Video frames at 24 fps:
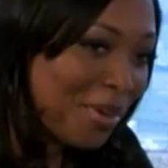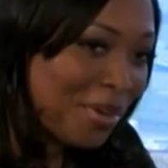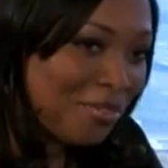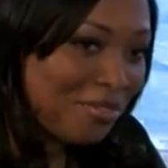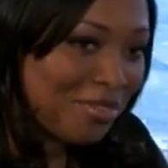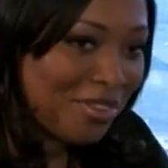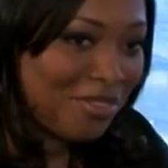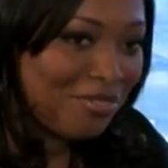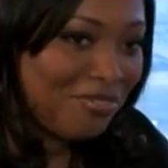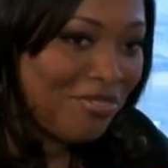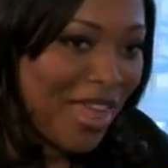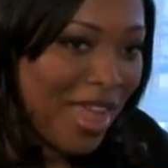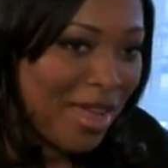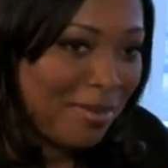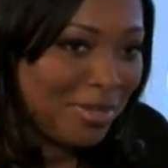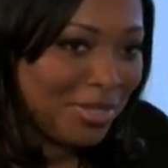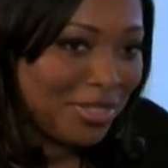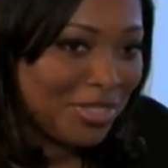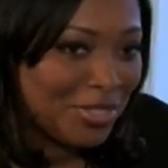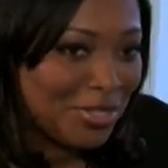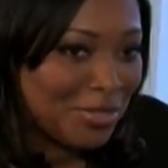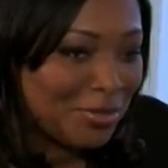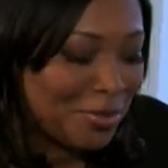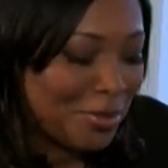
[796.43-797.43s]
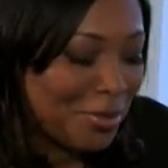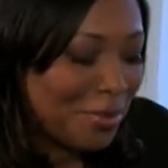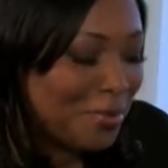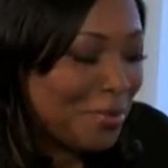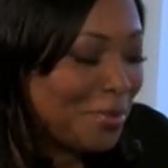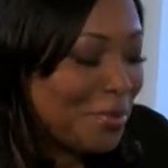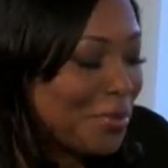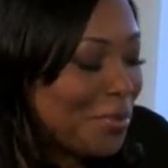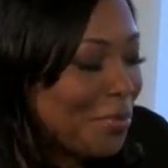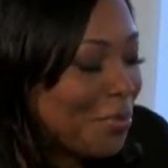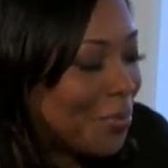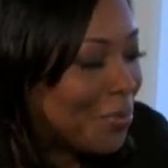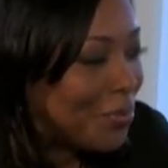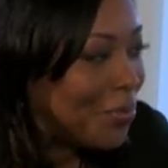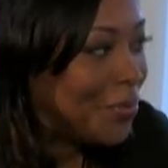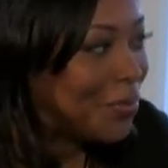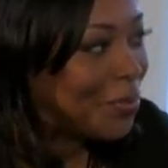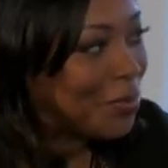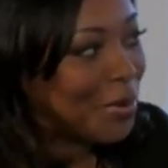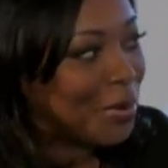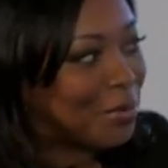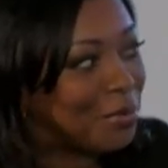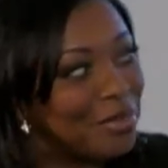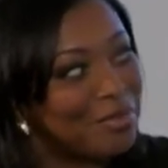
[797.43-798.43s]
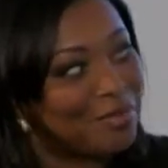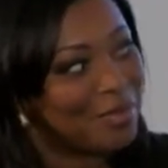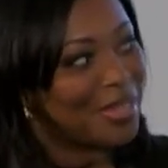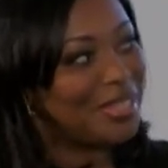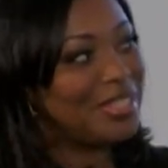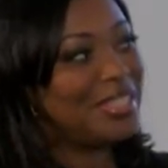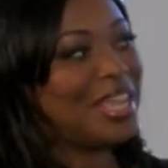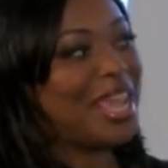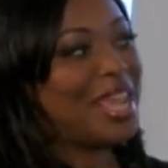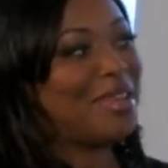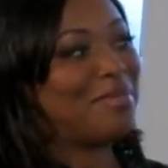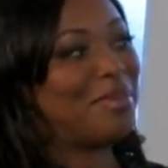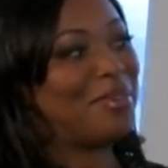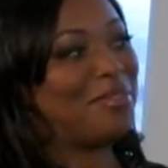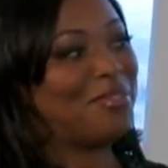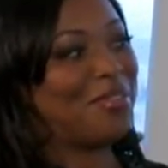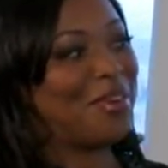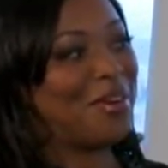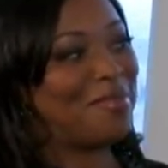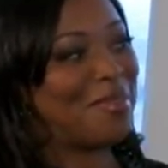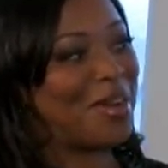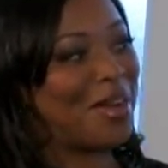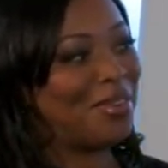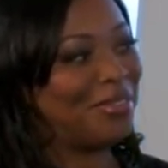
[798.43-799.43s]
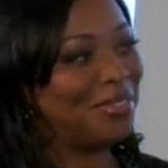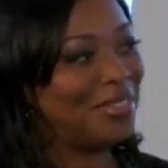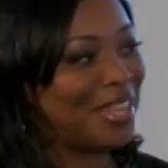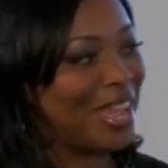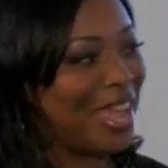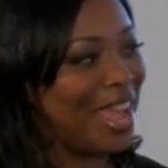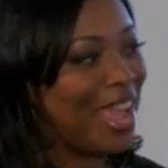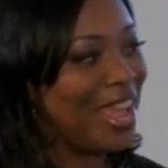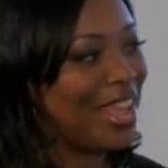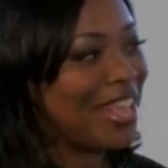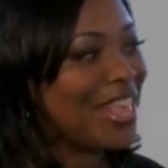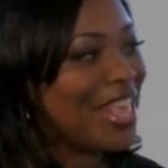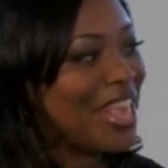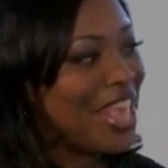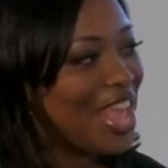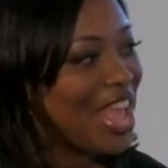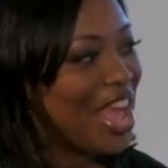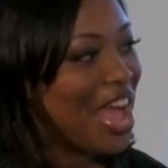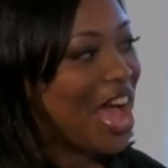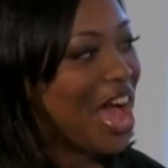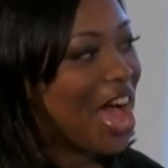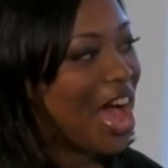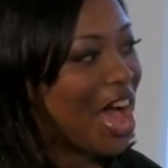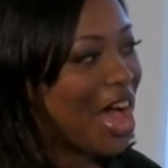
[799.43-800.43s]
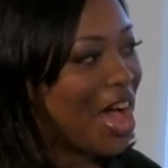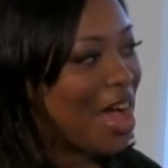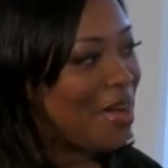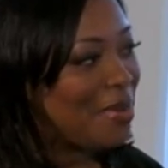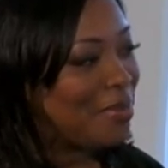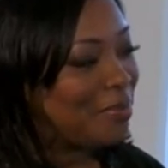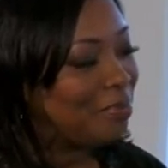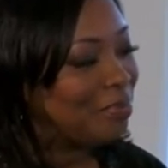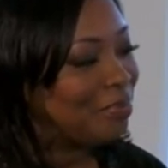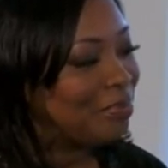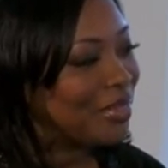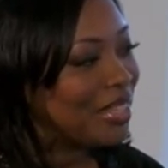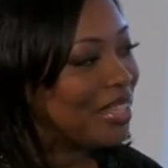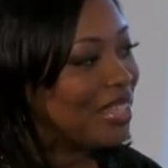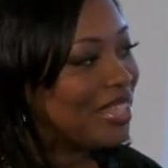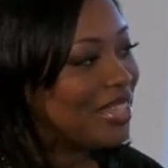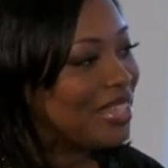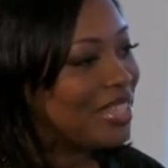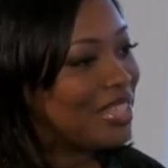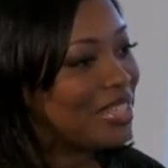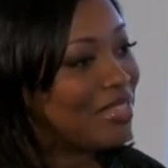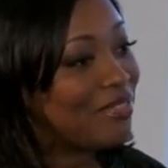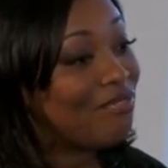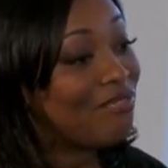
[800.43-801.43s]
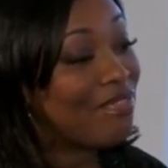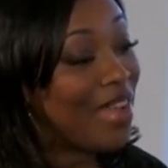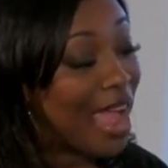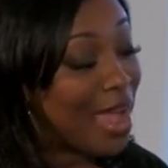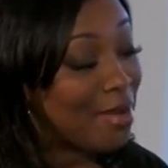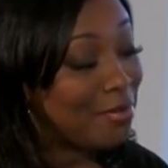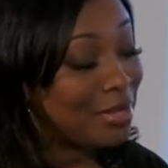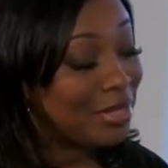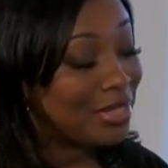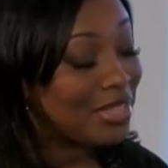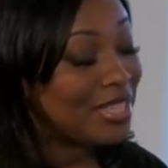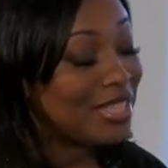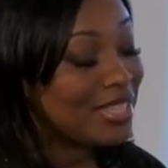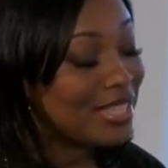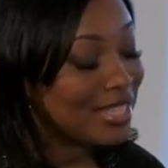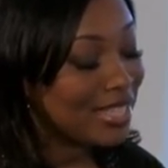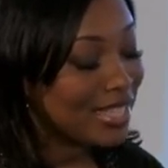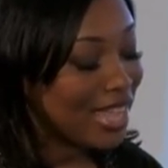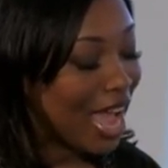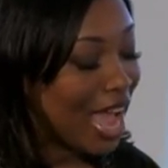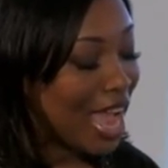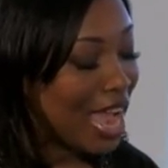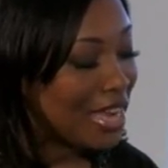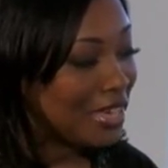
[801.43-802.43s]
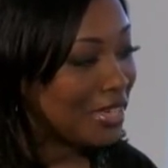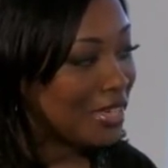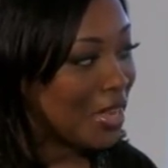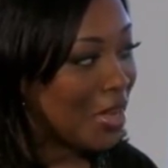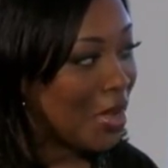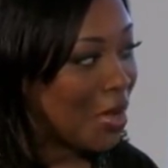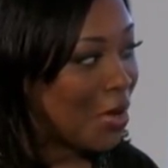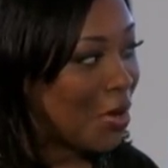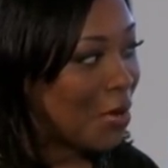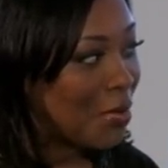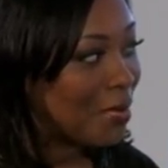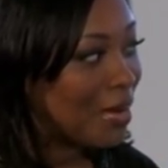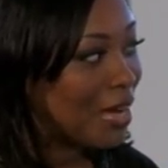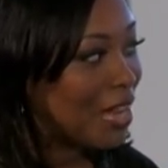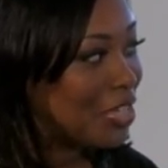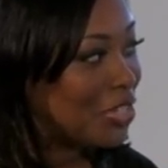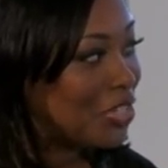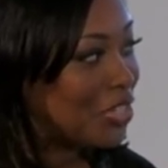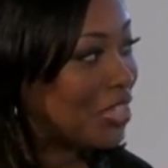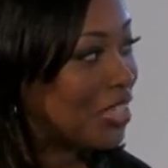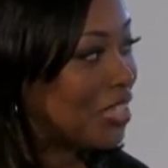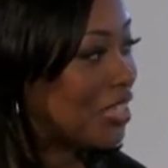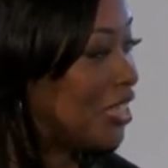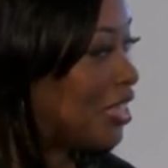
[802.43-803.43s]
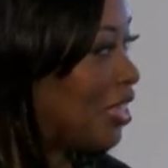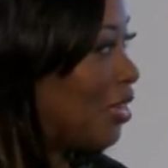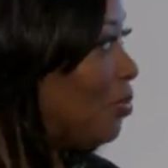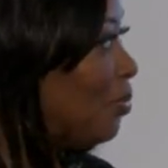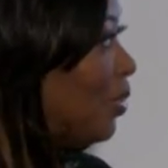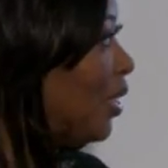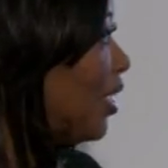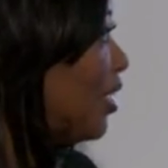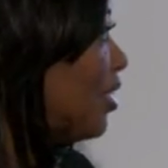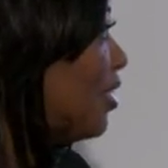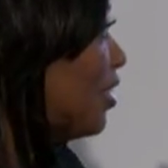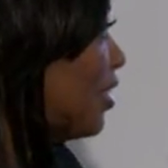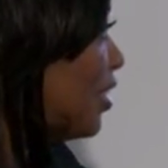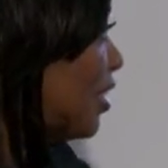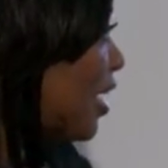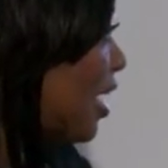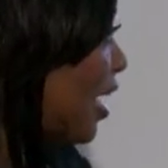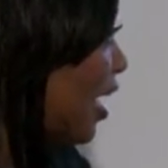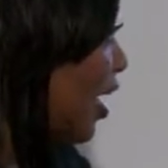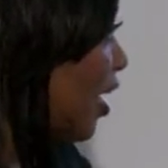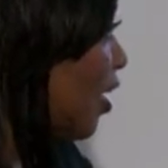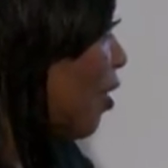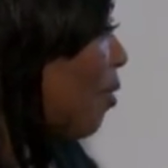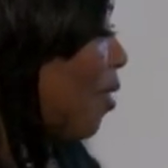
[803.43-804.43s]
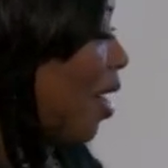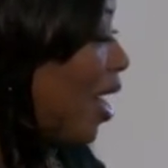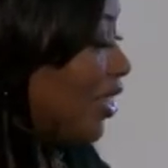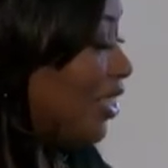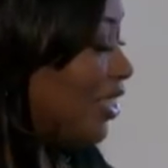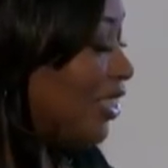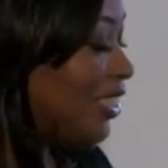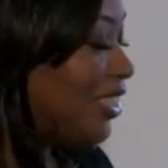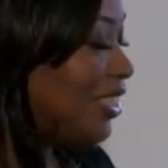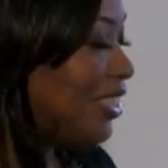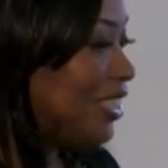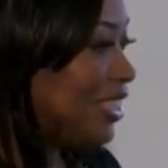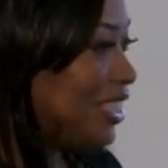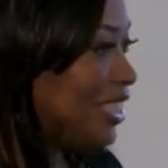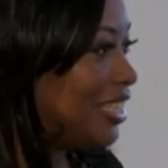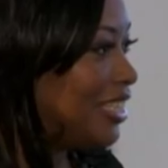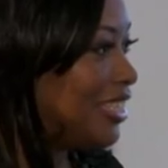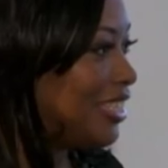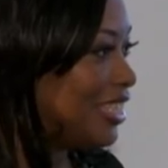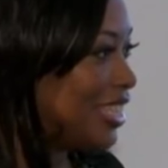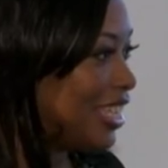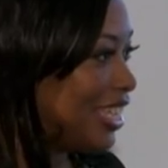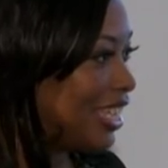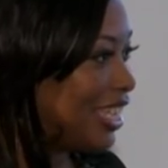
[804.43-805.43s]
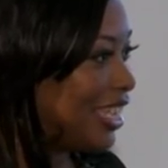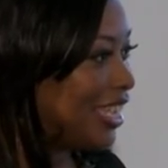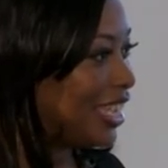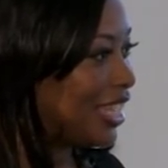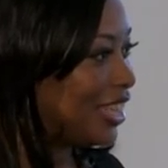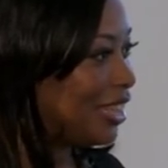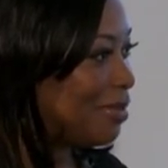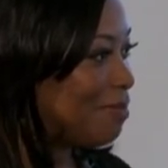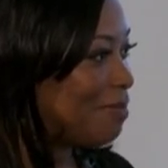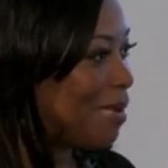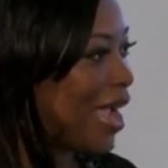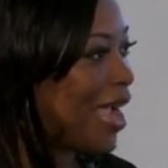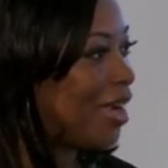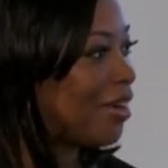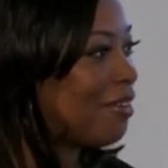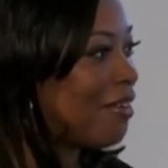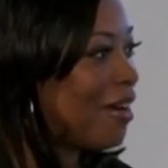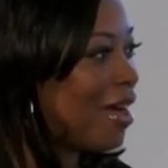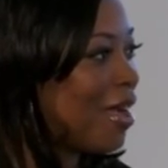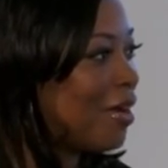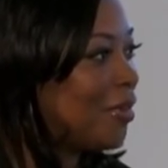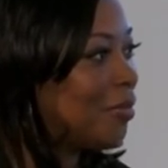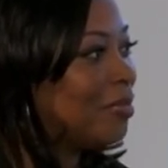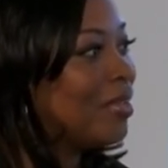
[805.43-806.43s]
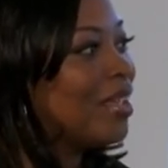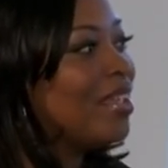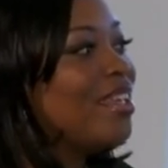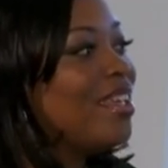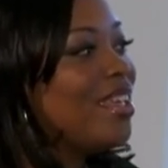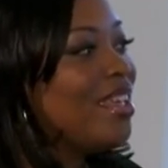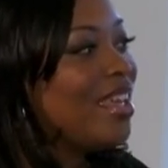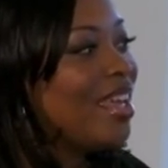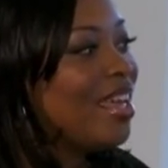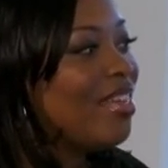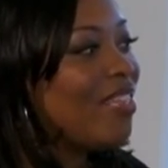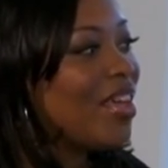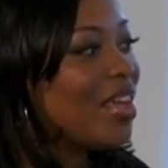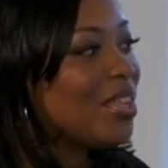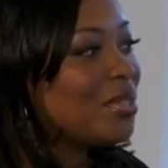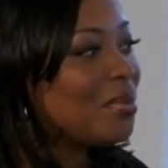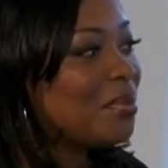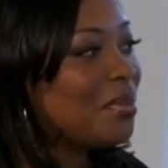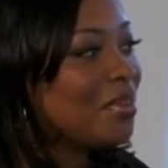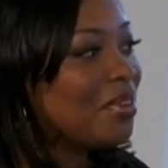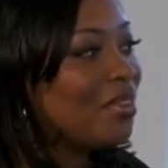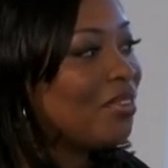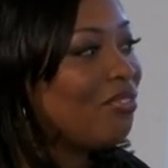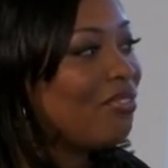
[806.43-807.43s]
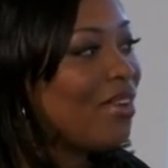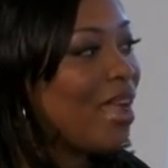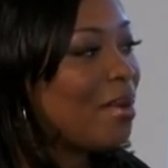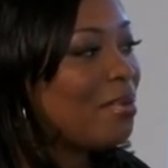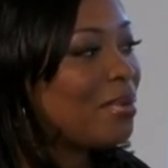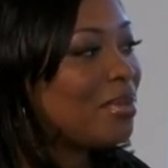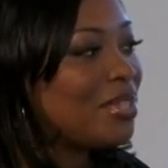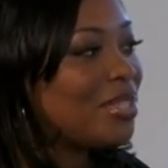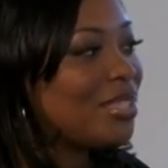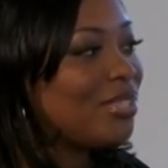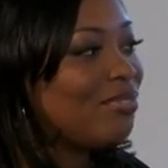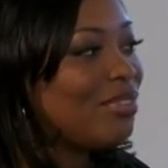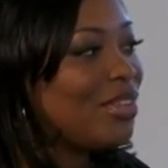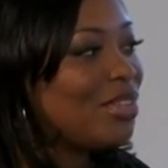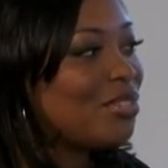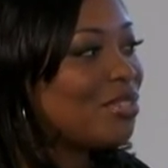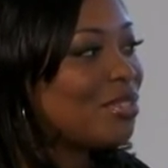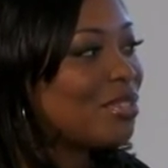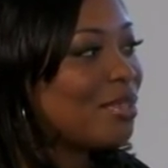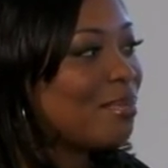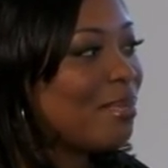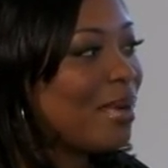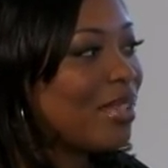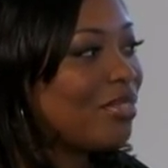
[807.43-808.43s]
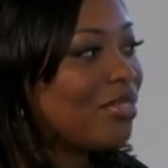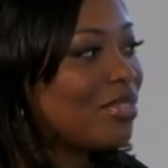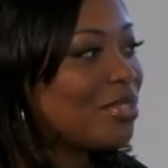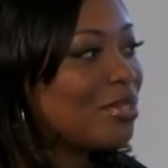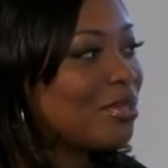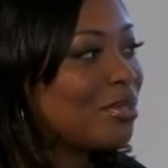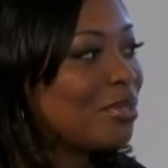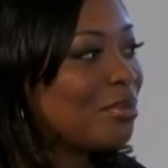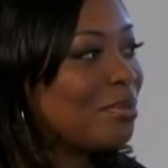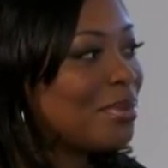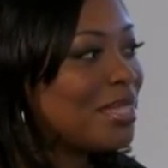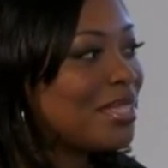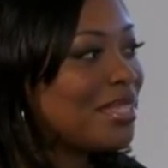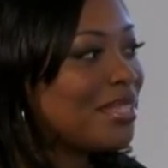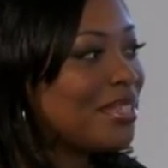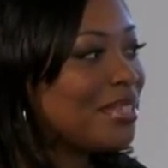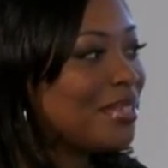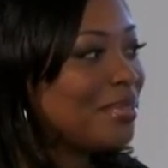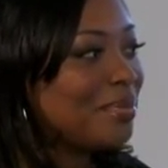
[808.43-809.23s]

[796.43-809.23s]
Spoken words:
one of your fabulous rooms where we've been taping from all day. The fabulous Sky Dome, and as you can see, we can see Washington, D.C. in the background. And that's one of the fabulous features about this room, isn't